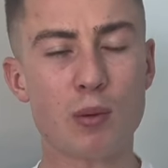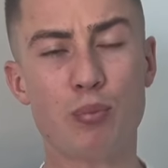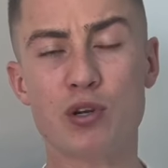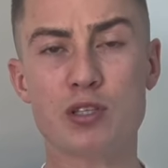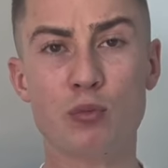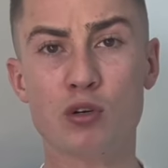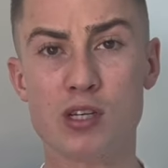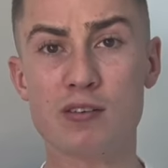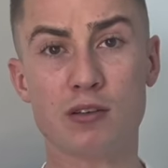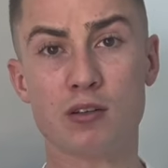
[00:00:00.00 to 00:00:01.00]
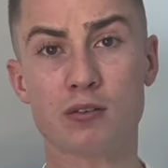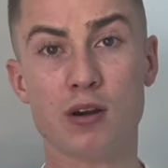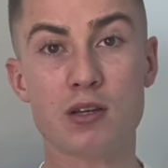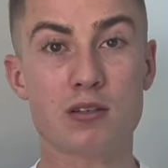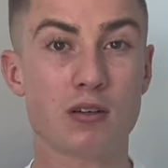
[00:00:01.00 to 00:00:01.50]
but it's more difficult,
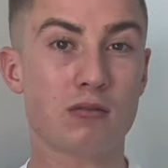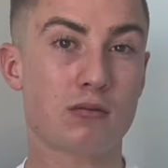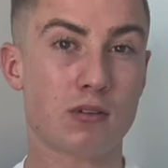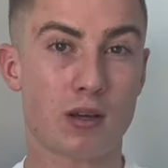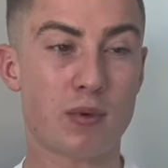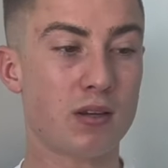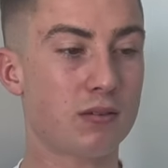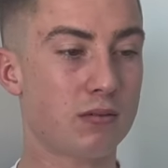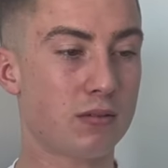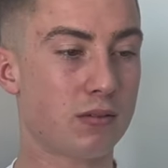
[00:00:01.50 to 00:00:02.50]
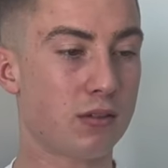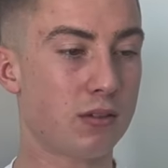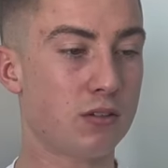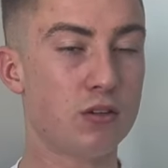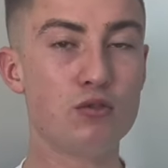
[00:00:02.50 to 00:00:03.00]
right? So, I mean,
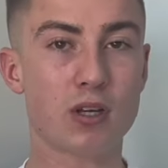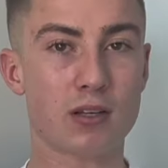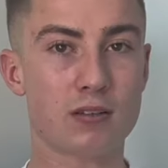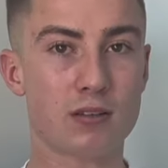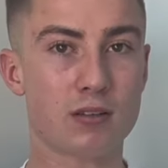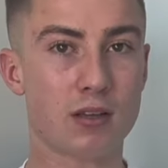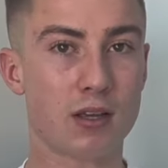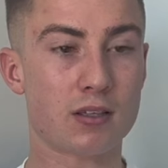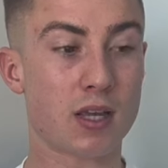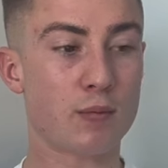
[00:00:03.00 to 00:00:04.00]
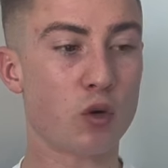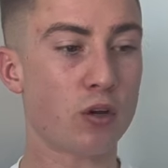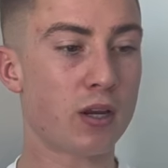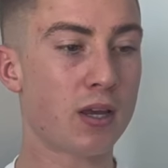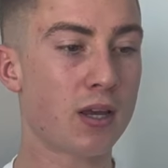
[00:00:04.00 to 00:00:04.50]
two sides of the uh, same
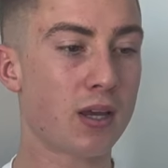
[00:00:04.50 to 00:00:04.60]
coin.